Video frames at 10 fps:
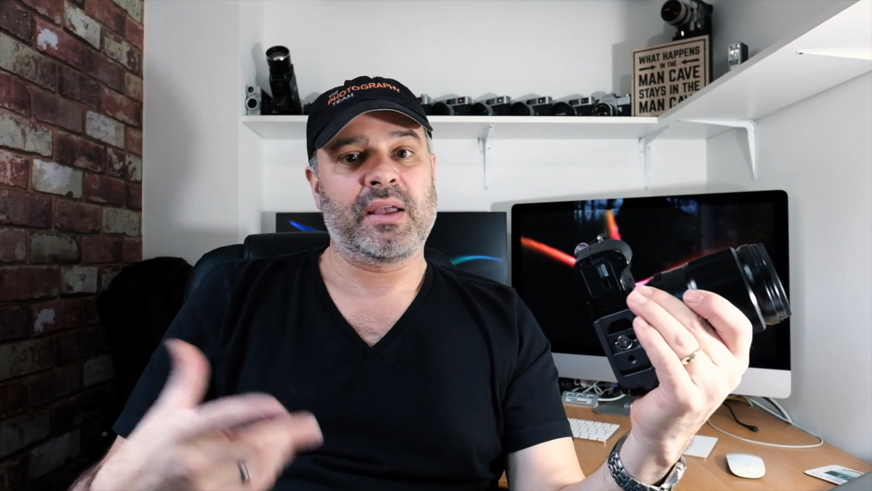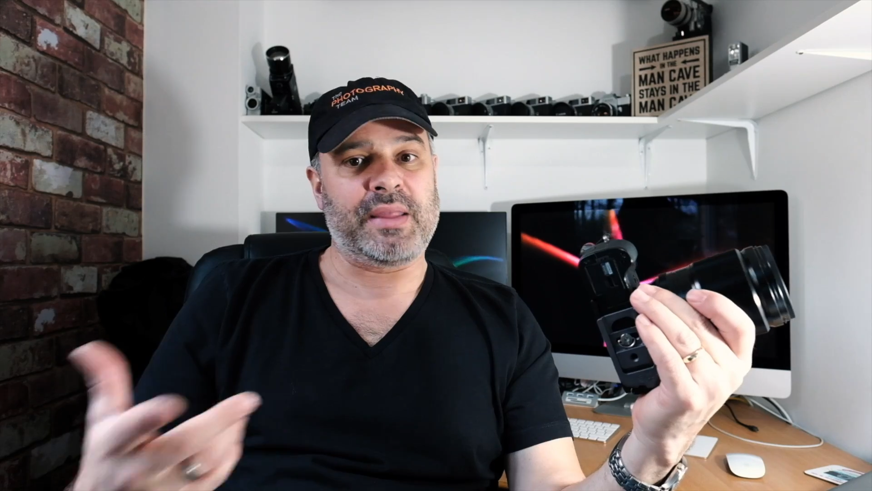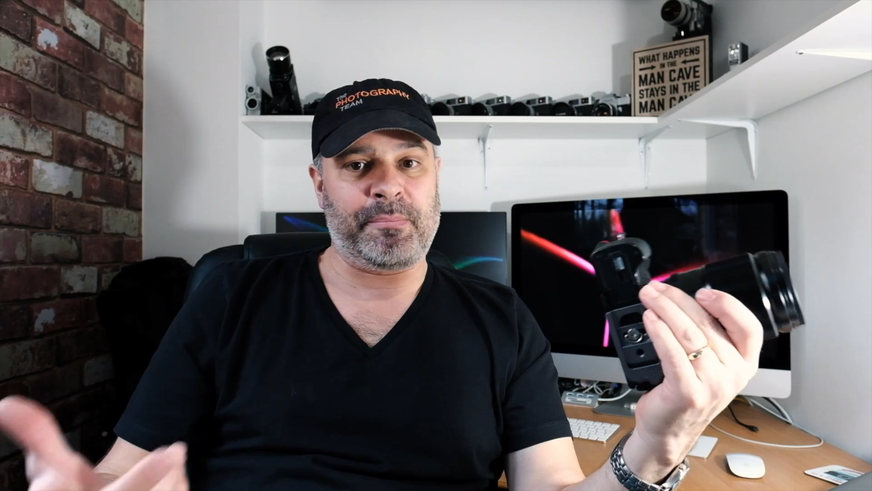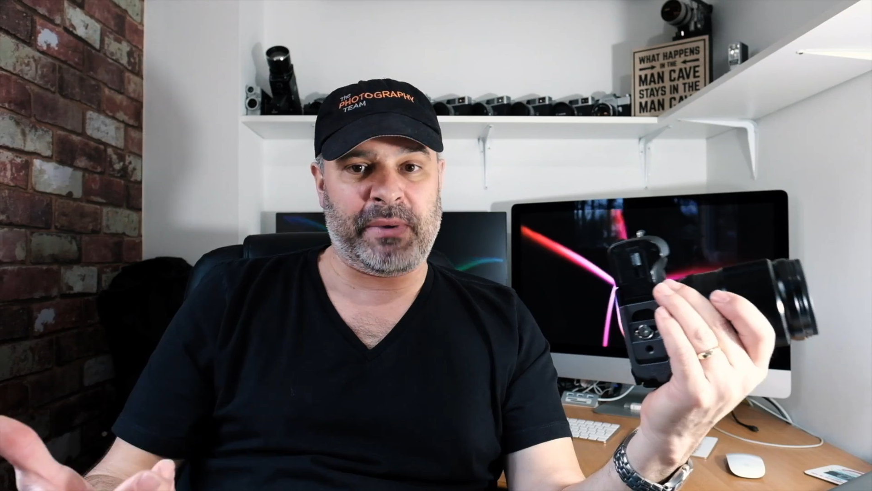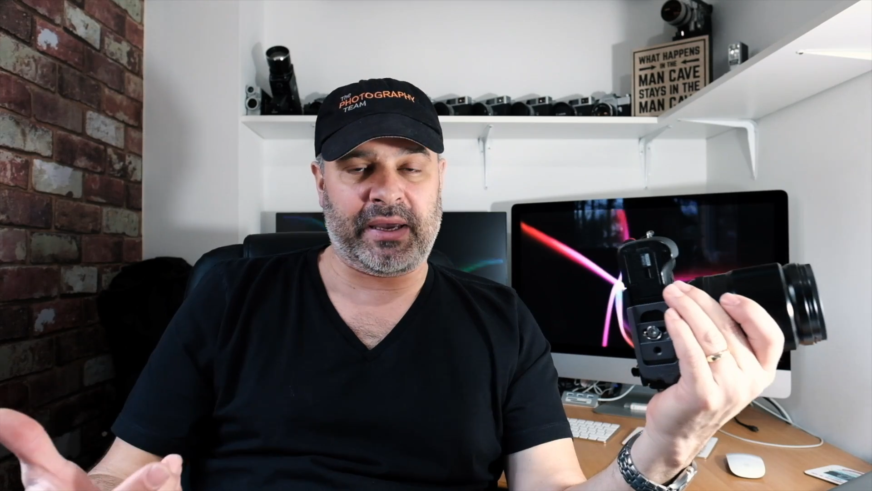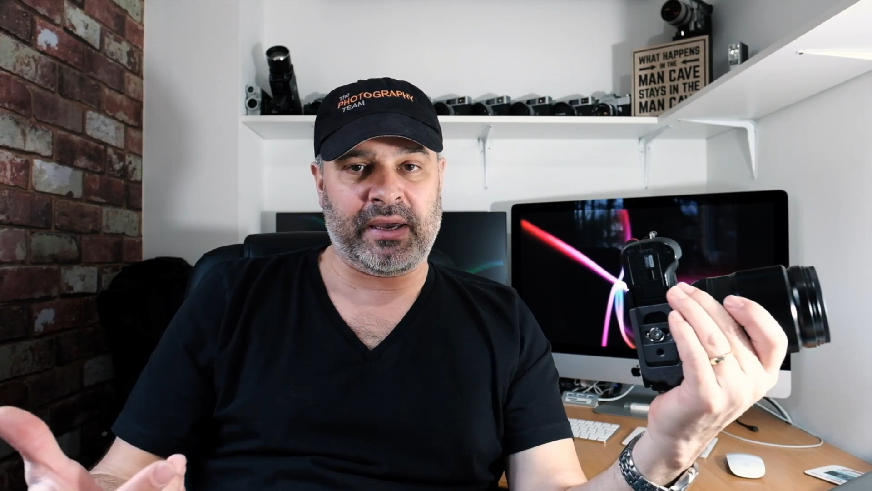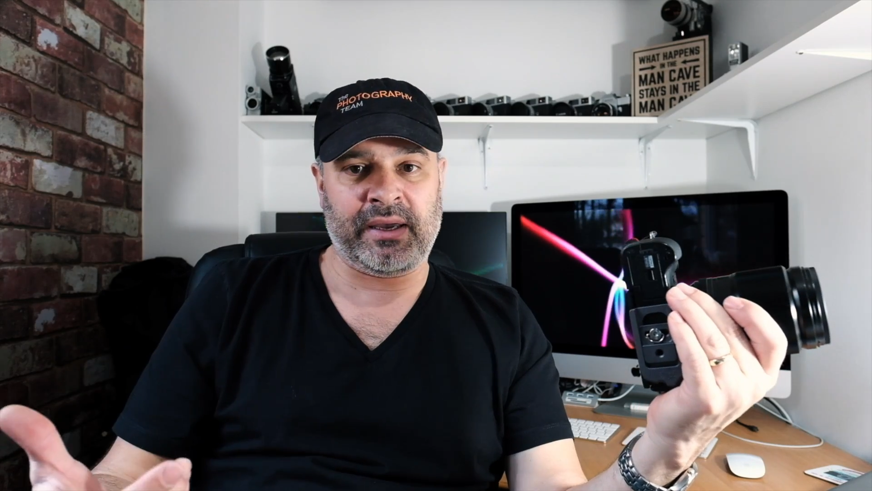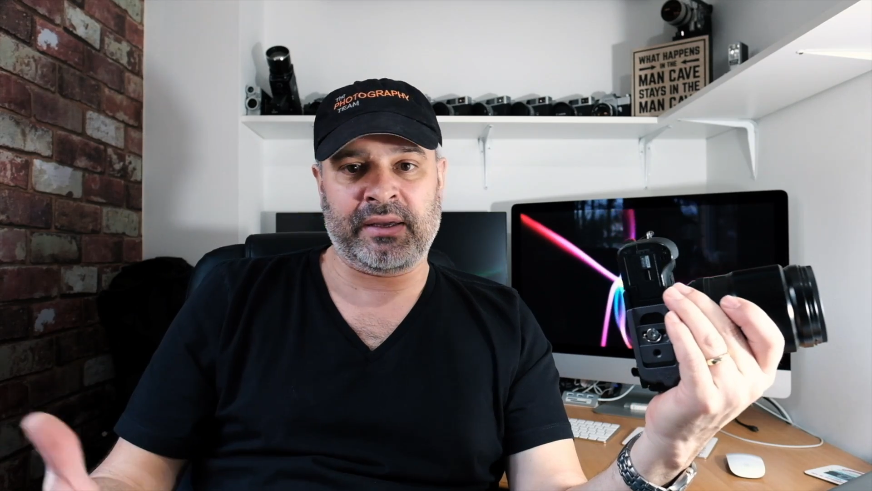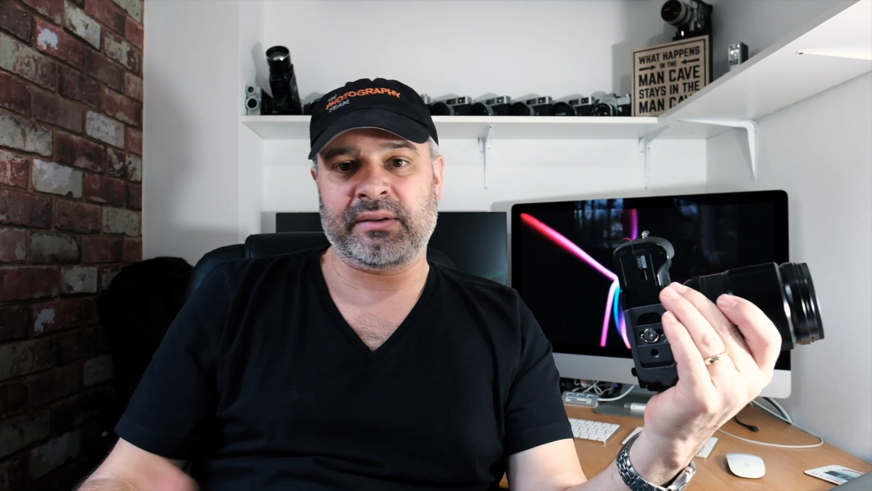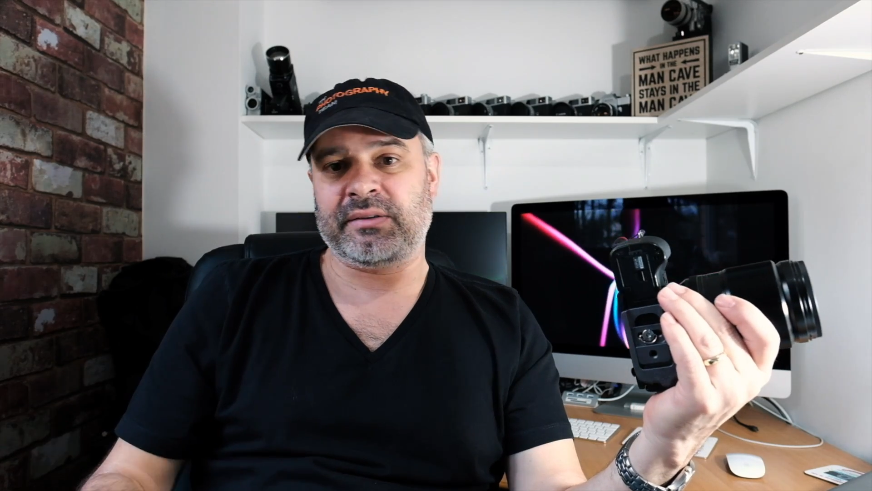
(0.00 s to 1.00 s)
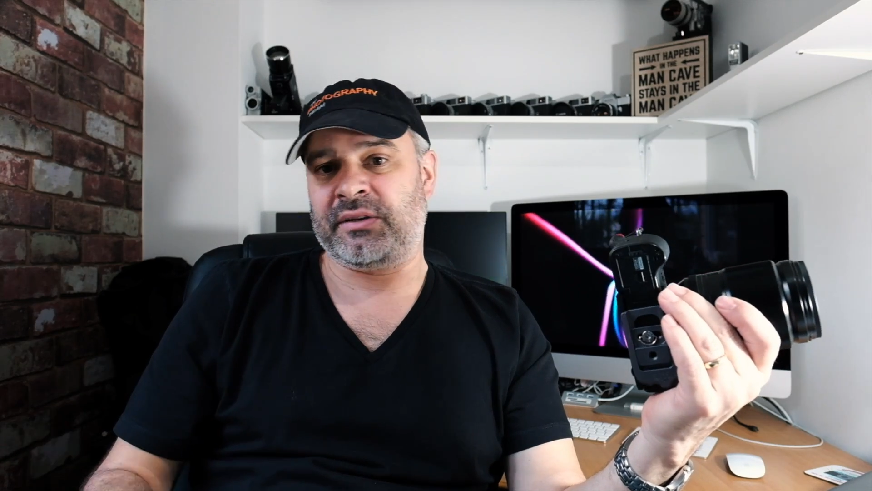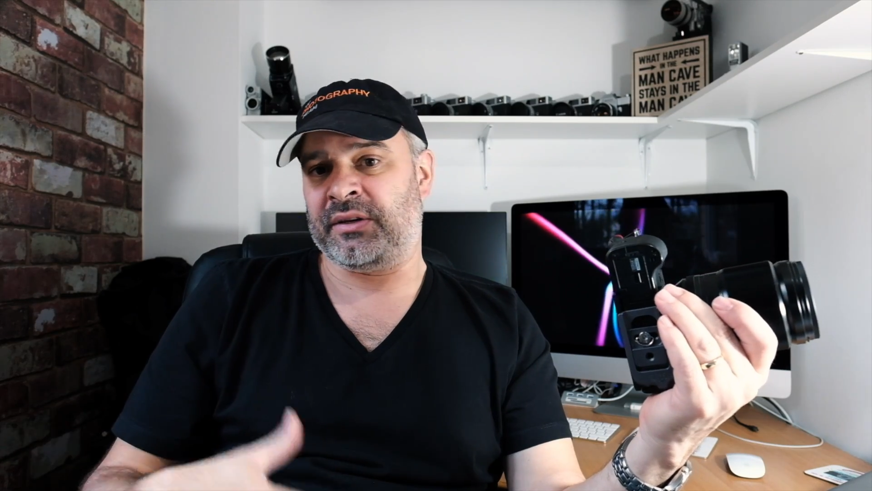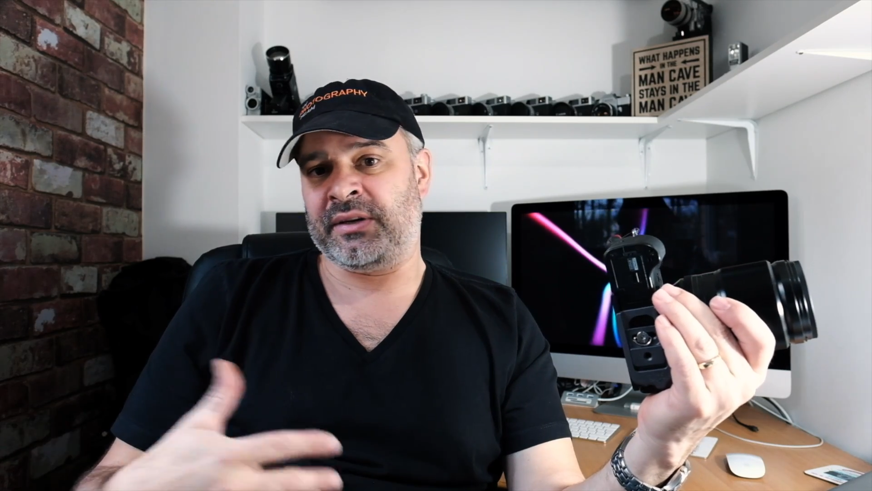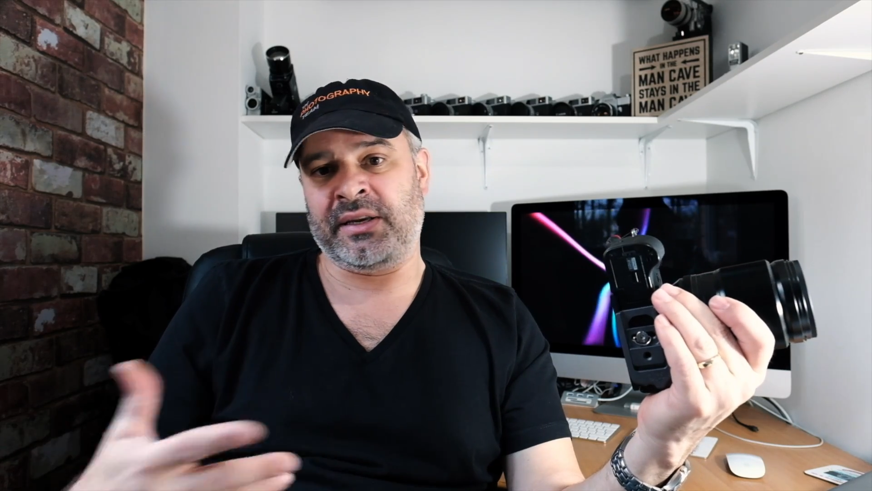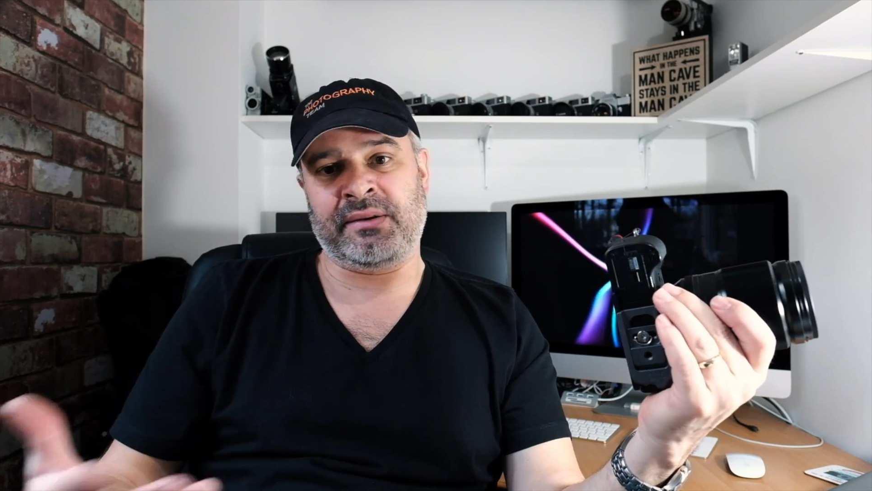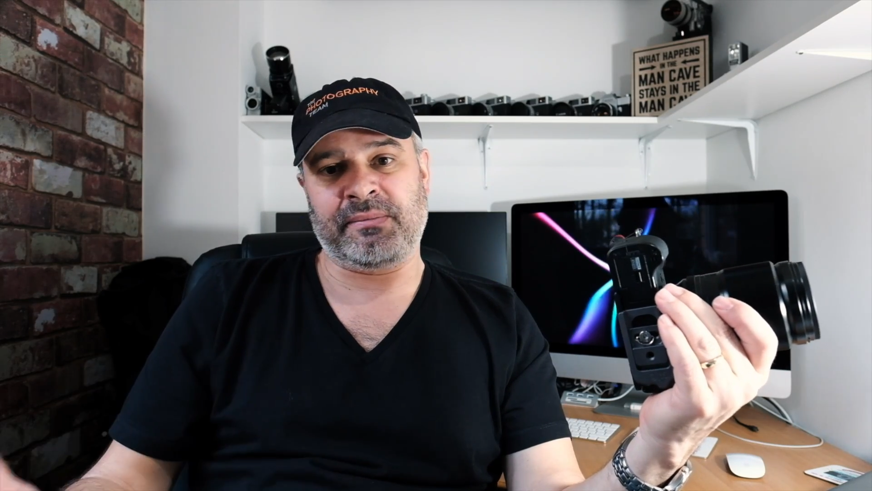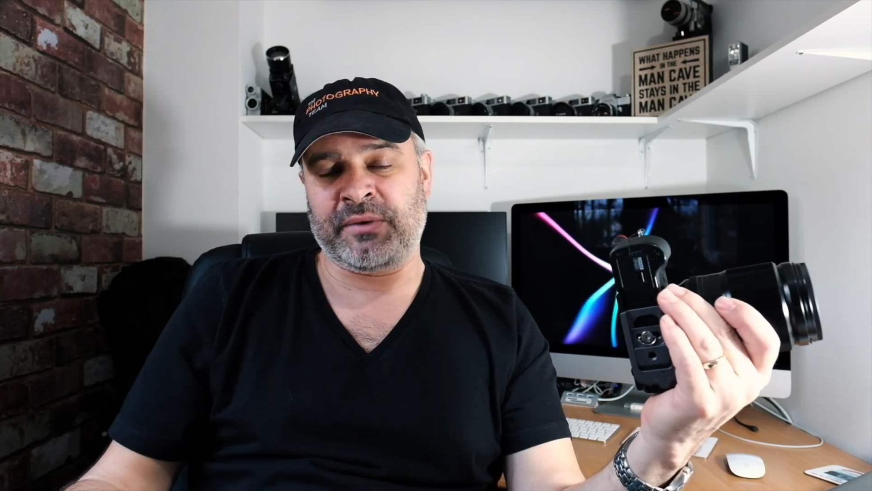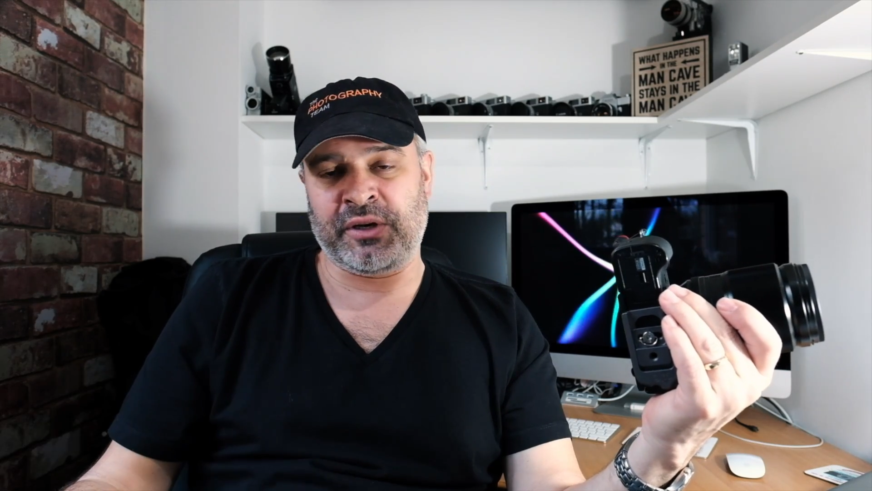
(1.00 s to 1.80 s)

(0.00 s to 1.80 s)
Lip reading: They're bigger, so you need